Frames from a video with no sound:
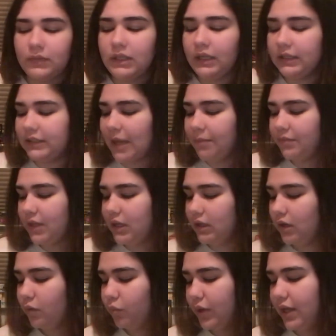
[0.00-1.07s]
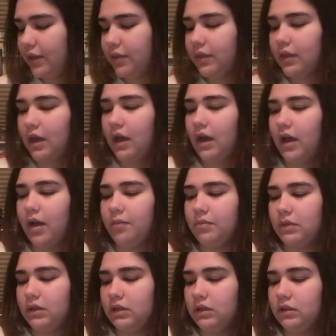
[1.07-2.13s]
Same thing with
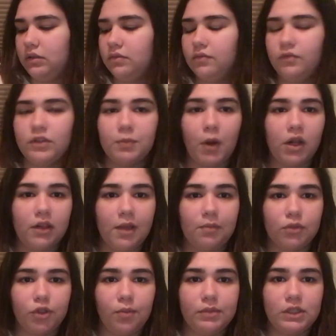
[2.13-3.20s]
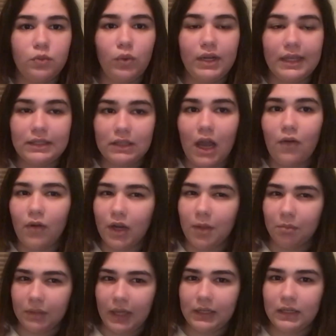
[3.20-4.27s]
Sparkling Blooms. This one is not really
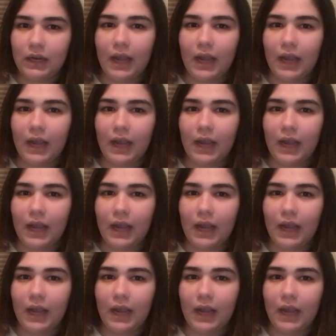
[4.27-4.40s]
blended.